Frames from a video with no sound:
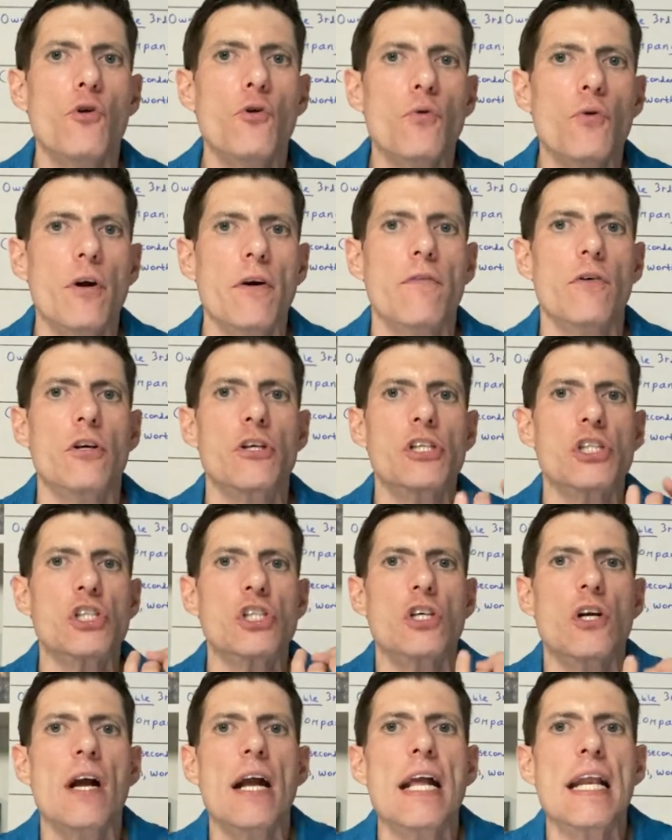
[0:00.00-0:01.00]
Universe
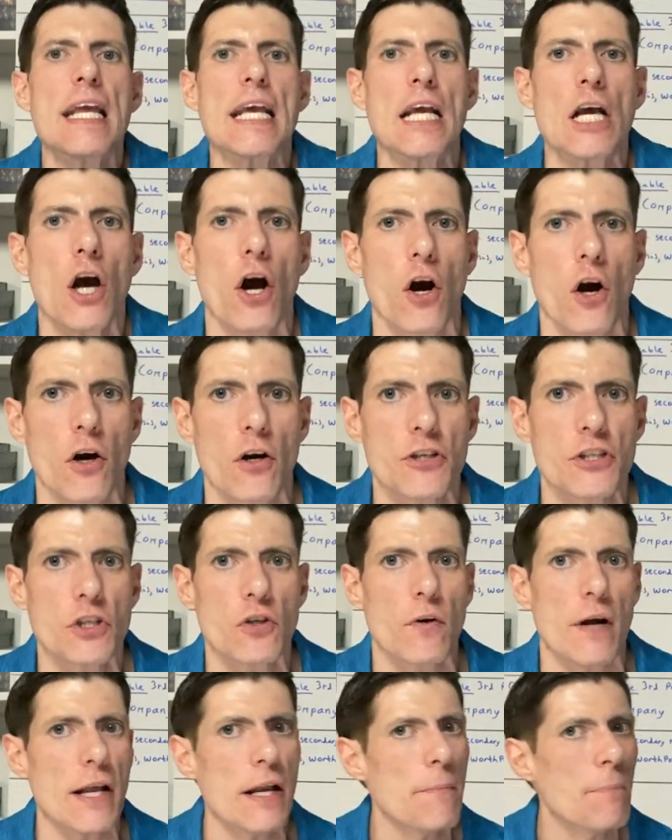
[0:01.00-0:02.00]
trading cards
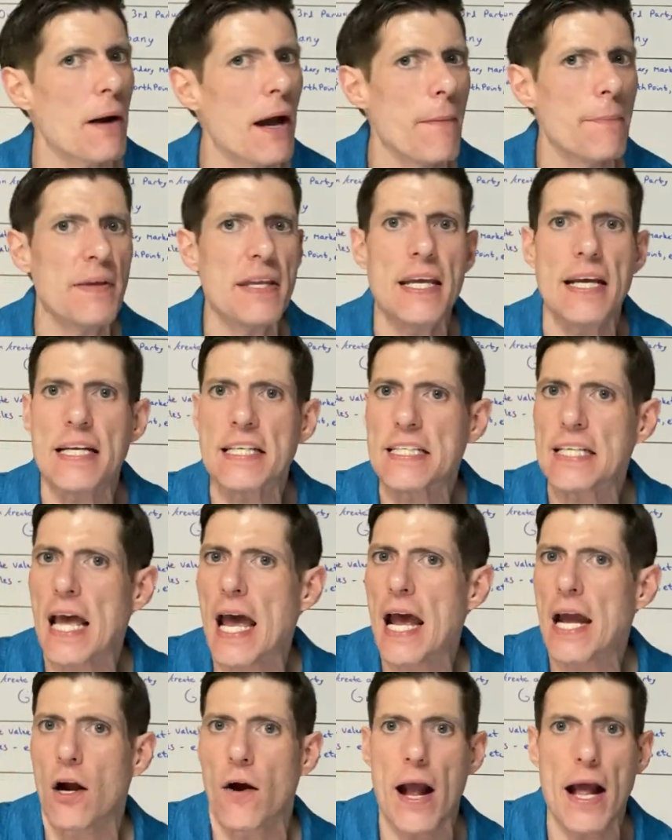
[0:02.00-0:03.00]
graded by
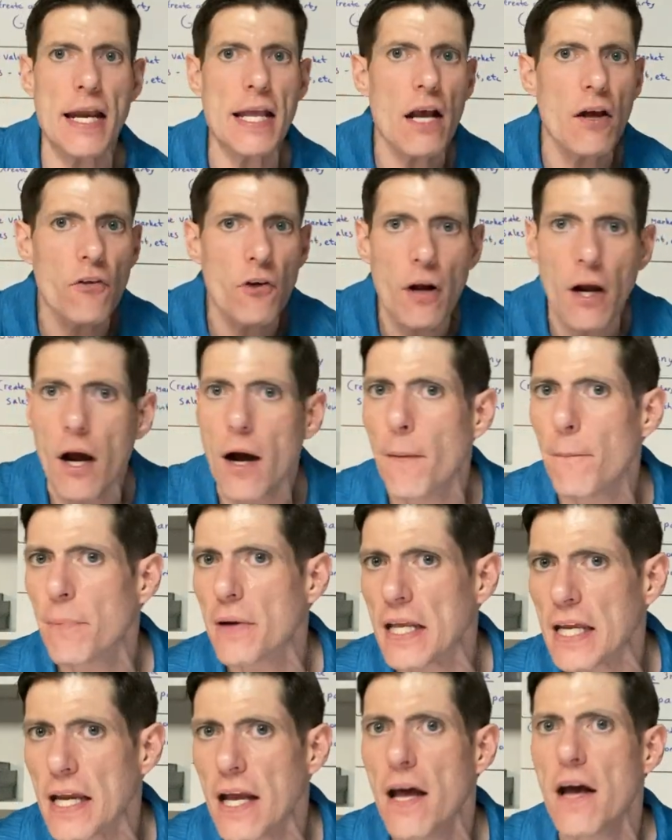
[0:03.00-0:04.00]
PSA or any other
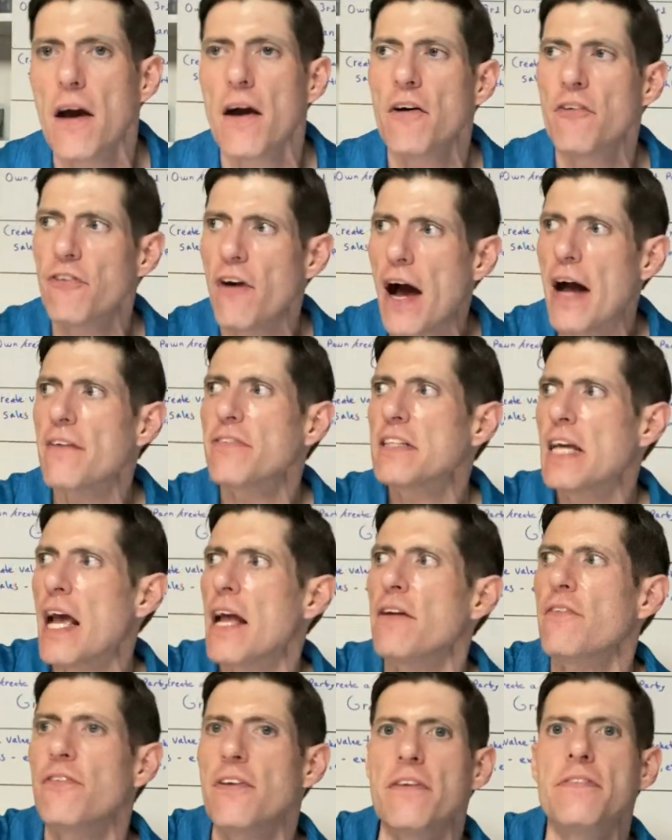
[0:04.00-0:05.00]
company 5,
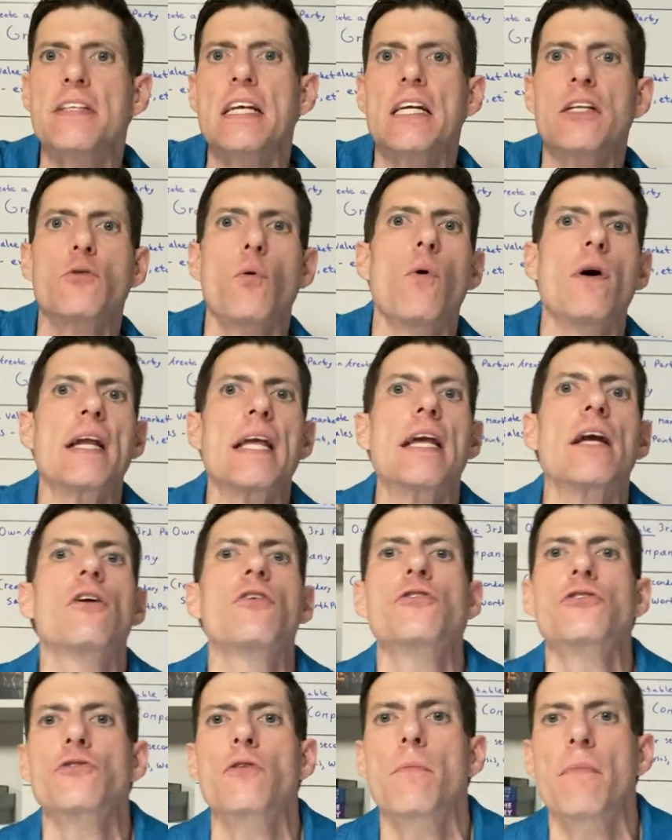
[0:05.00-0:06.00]
10, 15, 20
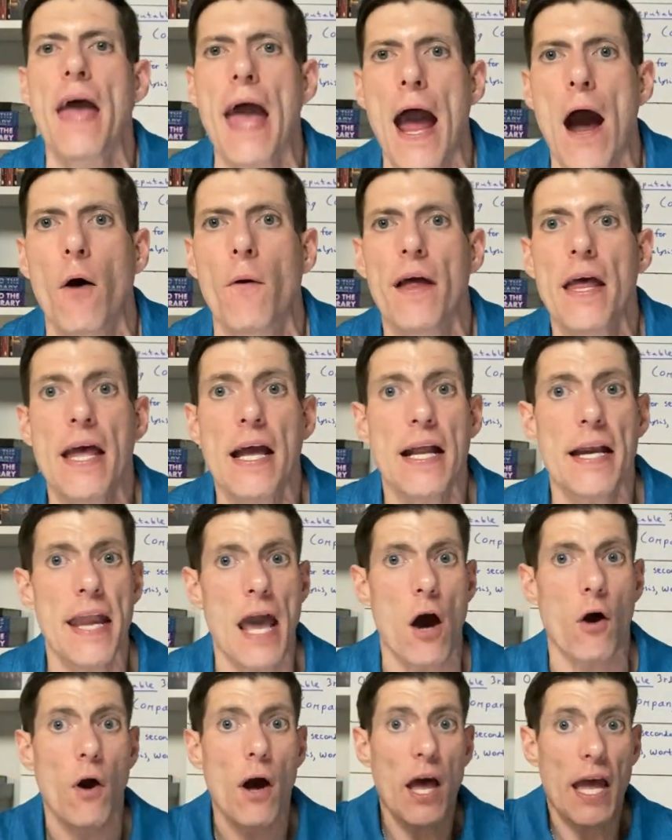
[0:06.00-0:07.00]
years from now.
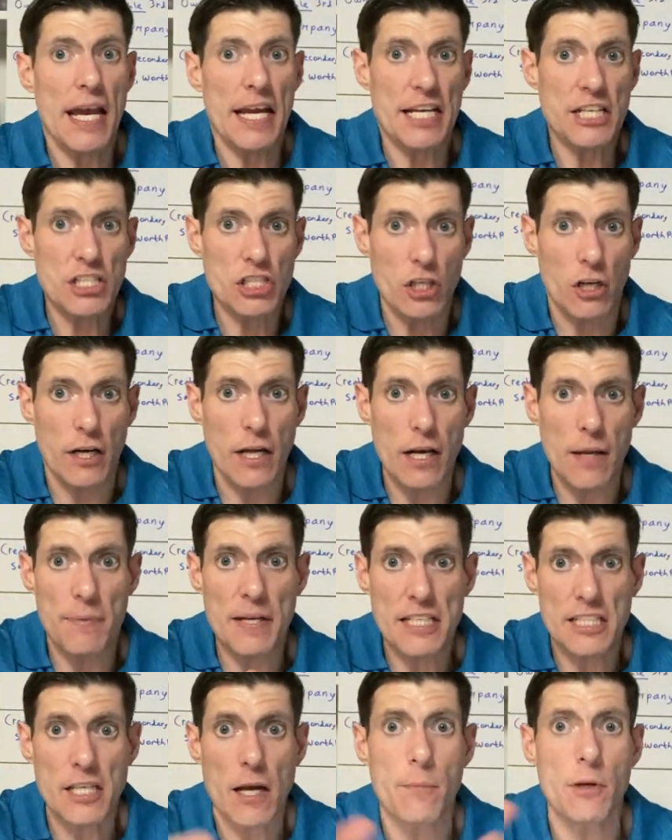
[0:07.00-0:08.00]
Now, is there going to
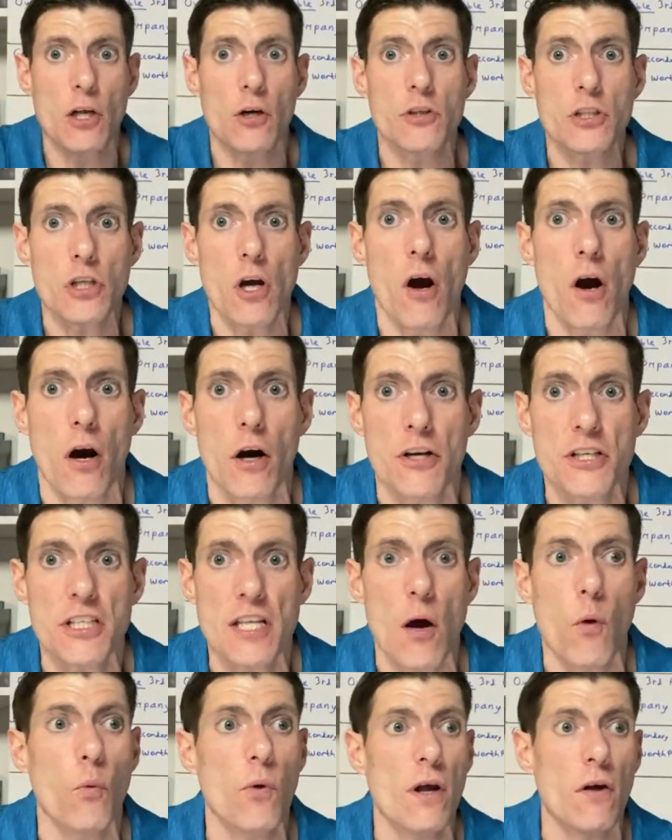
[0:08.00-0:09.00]
be some of those cards
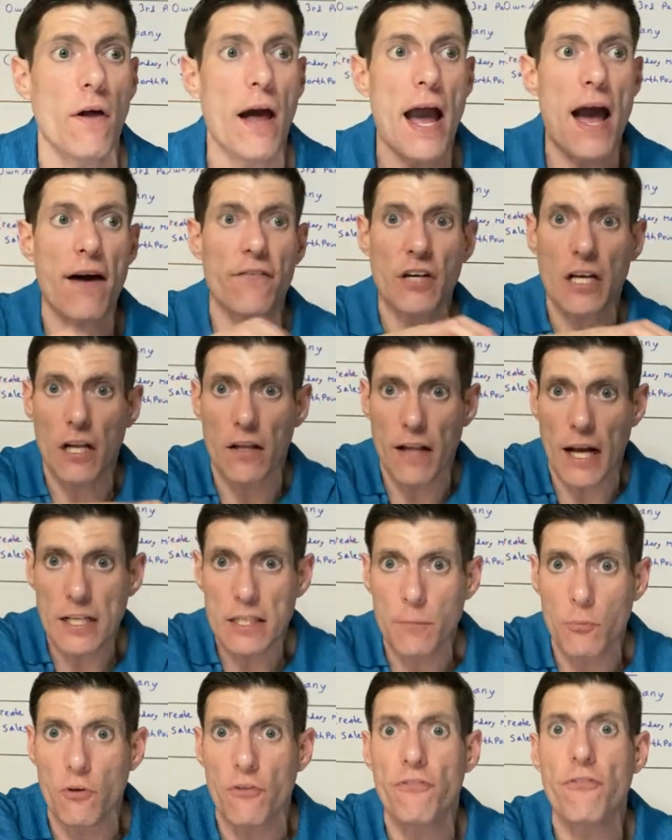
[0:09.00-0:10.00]
that will have a
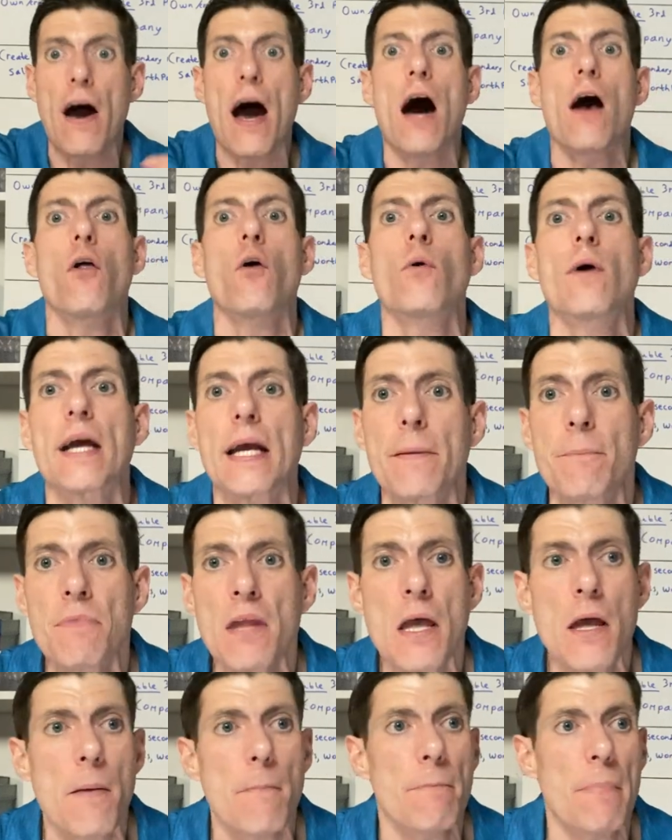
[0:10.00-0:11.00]
collectible following?
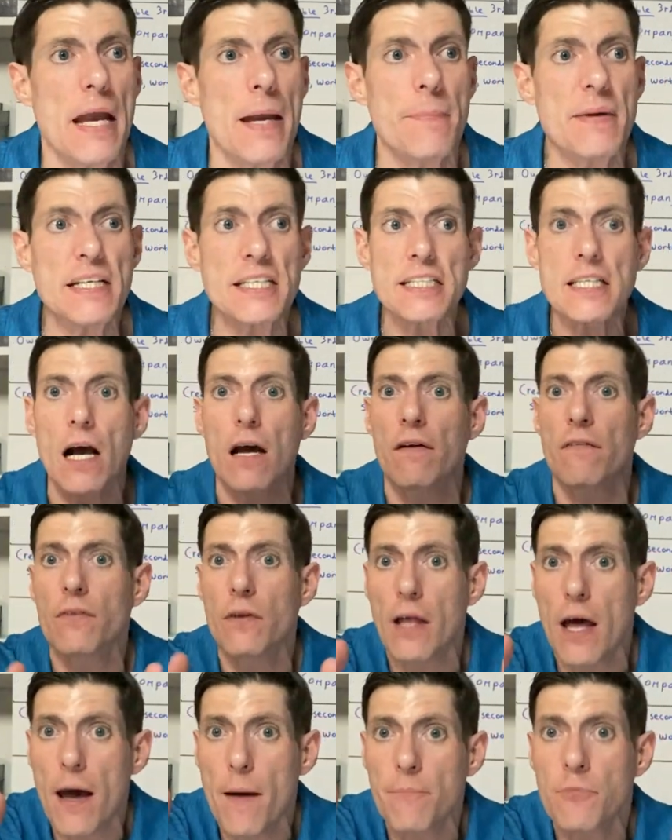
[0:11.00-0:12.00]
Maybe some
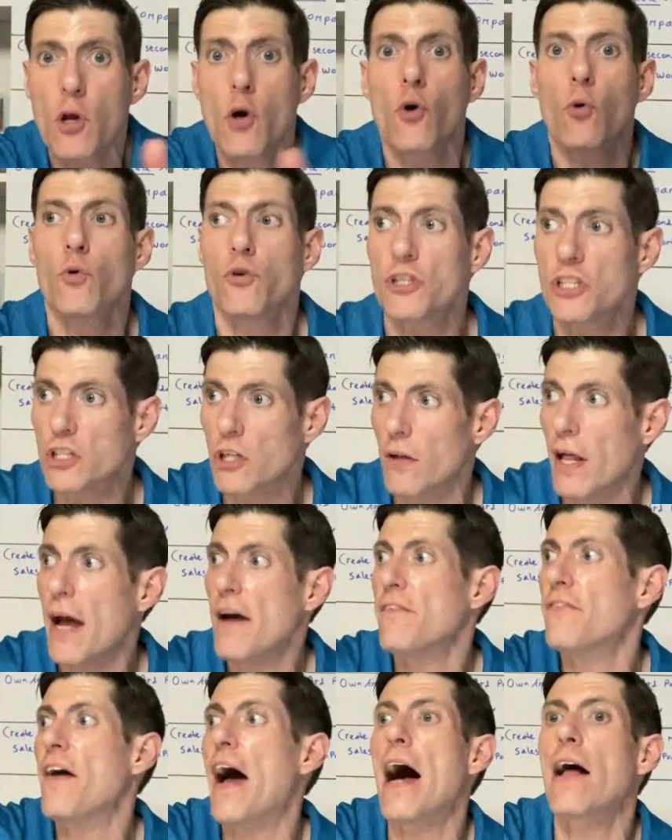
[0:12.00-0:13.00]
of them will still
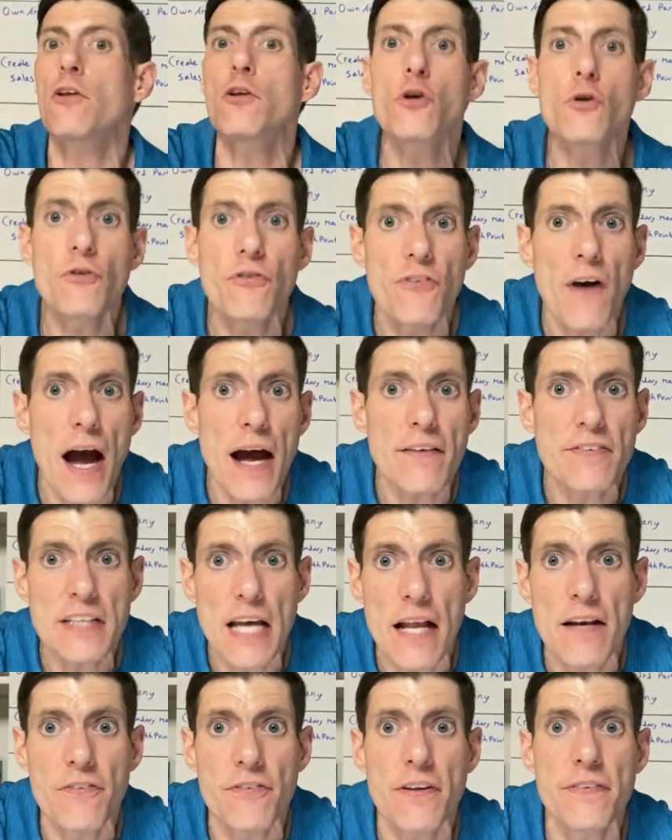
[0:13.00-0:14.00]
have value 5,
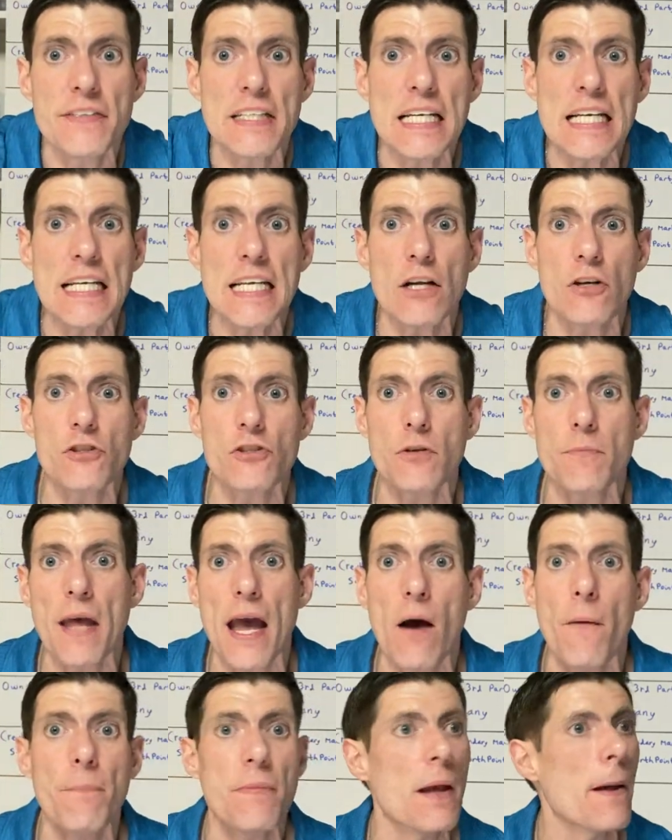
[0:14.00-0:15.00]
10, 15 years from
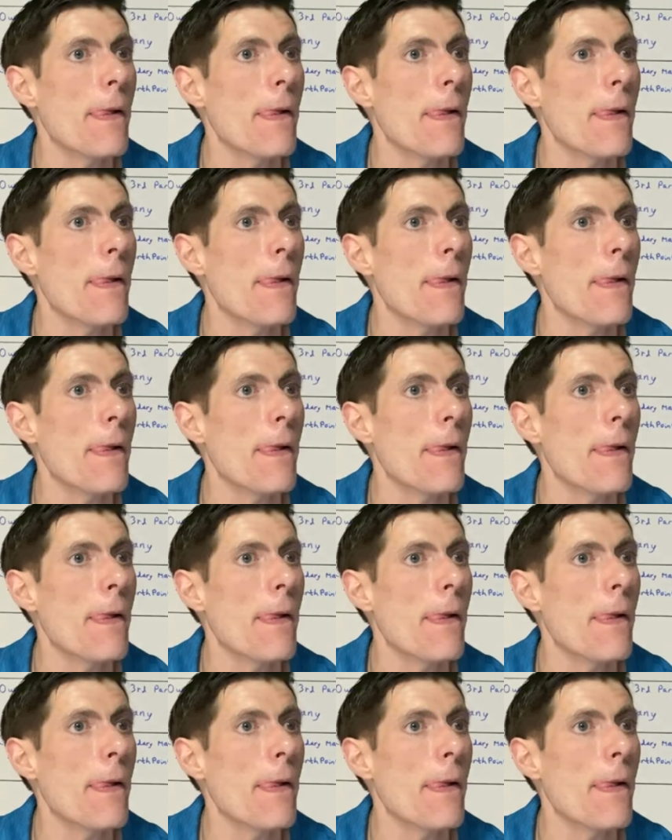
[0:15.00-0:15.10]
now?